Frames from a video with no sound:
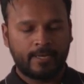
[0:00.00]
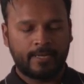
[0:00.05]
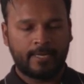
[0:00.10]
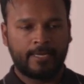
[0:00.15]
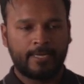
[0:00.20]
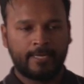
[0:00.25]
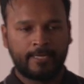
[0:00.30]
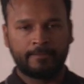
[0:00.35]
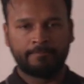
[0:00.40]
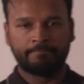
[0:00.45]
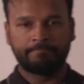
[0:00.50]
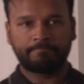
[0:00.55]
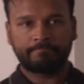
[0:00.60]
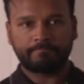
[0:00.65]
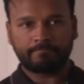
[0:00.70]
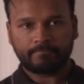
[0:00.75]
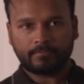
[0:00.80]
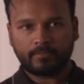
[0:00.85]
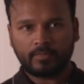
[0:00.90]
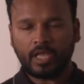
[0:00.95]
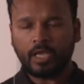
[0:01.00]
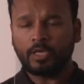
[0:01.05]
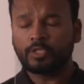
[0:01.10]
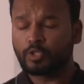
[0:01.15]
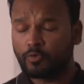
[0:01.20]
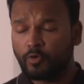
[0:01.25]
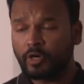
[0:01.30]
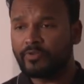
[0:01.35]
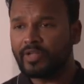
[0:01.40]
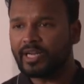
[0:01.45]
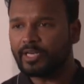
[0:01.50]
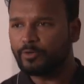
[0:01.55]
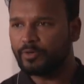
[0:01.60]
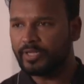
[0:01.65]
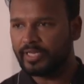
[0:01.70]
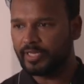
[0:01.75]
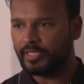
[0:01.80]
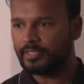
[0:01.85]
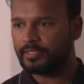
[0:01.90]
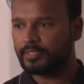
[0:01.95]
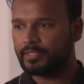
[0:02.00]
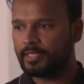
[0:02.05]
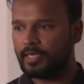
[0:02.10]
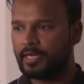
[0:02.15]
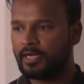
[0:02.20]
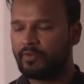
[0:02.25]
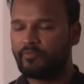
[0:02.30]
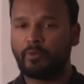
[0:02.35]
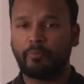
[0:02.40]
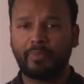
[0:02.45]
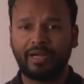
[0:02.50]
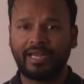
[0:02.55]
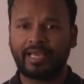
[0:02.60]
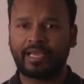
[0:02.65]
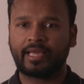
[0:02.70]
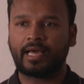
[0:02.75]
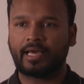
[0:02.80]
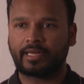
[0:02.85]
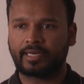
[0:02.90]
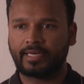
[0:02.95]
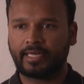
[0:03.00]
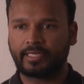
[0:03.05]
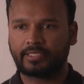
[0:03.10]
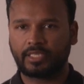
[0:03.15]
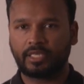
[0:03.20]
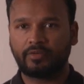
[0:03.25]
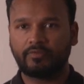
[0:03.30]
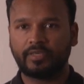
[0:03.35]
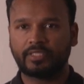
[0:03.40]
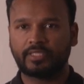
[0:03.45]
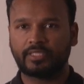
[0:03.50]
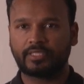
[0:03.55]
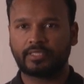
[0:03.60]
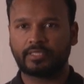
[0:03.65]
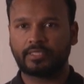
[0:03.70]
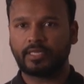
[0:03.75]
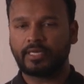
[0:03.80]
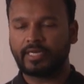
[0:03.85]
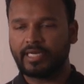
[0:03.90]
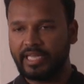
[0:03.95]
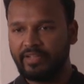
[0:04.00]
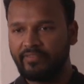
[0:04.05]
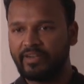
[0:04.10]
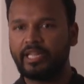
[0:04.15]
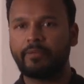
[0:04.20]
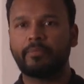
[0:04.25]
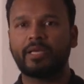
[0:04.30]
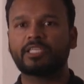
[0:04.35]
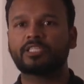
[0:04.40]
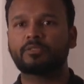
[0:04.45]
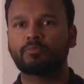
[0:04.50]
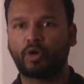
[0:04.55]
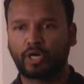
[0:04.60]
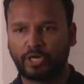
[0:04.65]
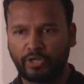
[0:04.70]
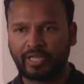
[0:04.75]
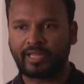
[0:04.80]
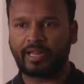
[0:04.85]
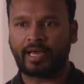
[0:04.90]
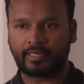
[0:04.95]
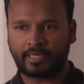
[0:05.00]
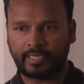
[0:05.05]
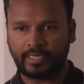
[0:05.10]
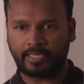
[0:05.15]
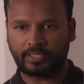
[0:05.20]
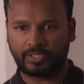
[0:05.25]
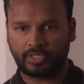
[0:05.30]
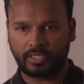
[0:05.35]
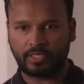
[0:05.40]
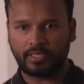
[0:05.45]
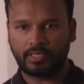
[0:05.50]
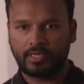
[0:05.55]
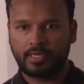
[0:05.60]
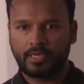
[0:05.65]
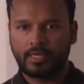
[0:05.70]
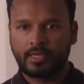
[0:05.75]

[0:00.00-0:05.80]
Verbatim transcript: Um, so what we are doing is uh, we are building an architecture, which is DVT-based modular architecture,